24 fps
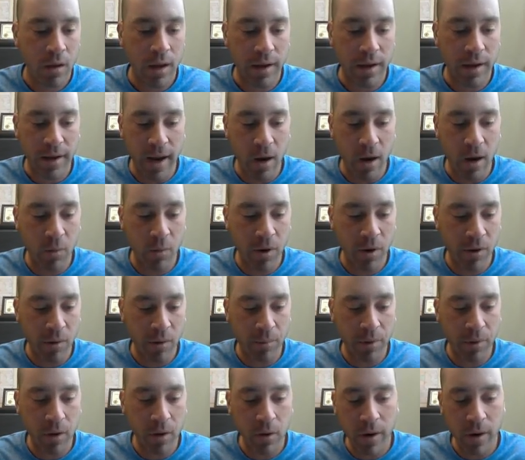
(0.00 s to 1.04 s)
And now where the
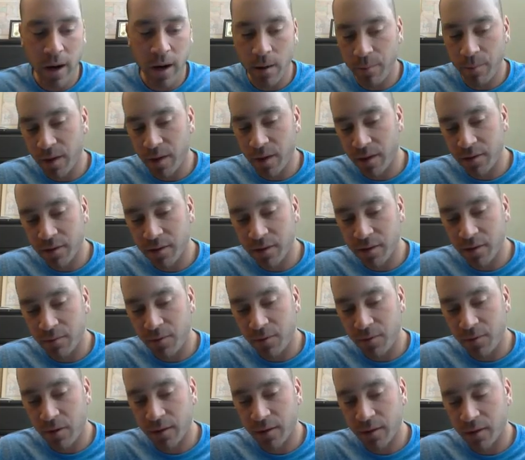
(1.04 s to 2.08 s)
program is
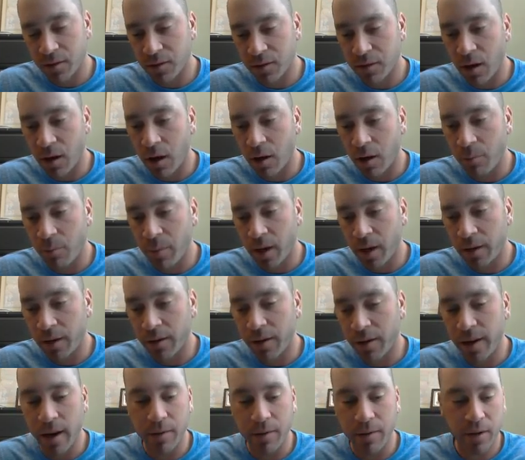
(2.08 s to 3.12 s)
if you hit the Start
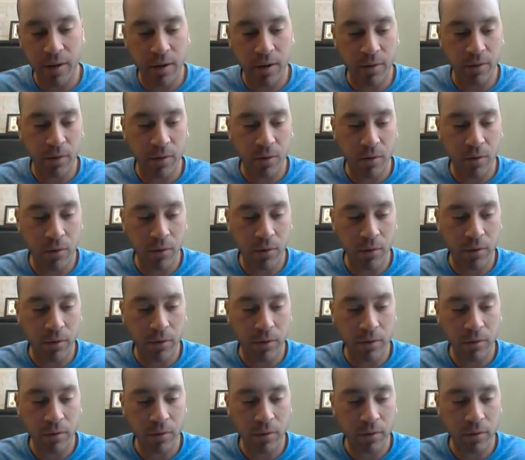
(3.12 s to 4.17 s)
button down here in the
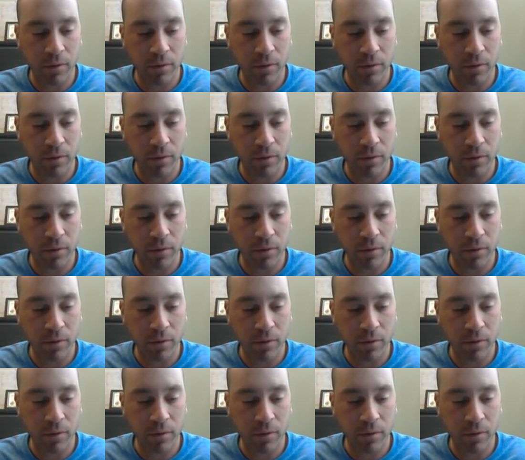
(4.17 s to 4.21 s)
corner.